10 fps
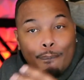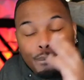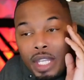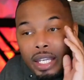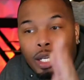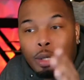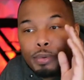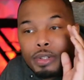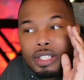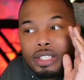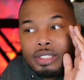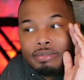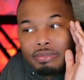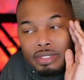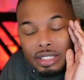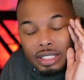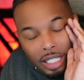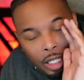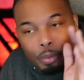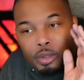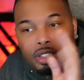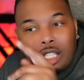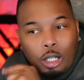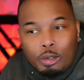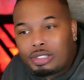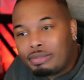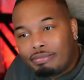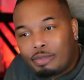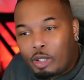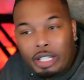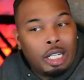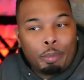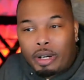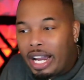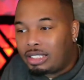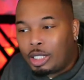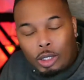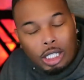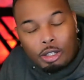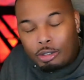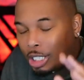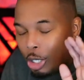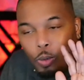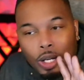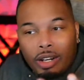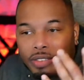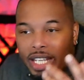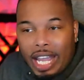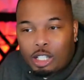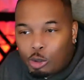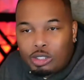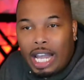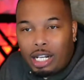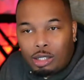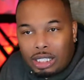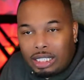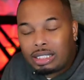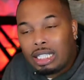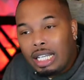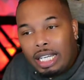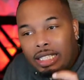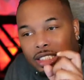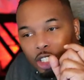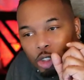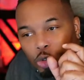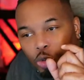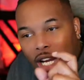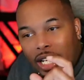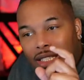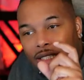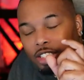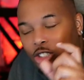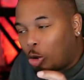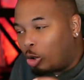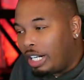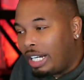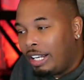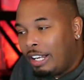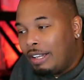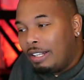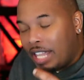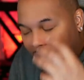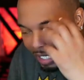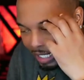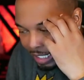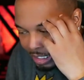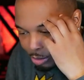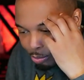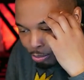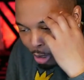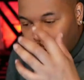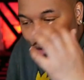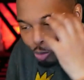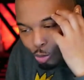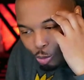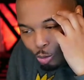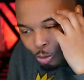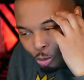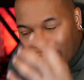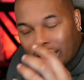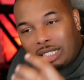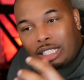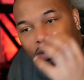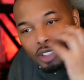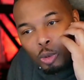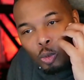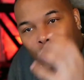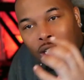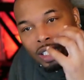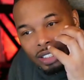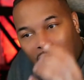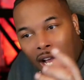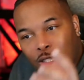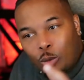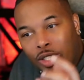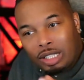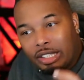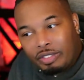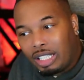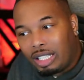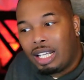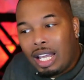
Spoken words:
The Emperor's Clothes, or The Emperor Has No Clothes, whatever the actual title is. It is the greatest story that is most relative to the times we are living in.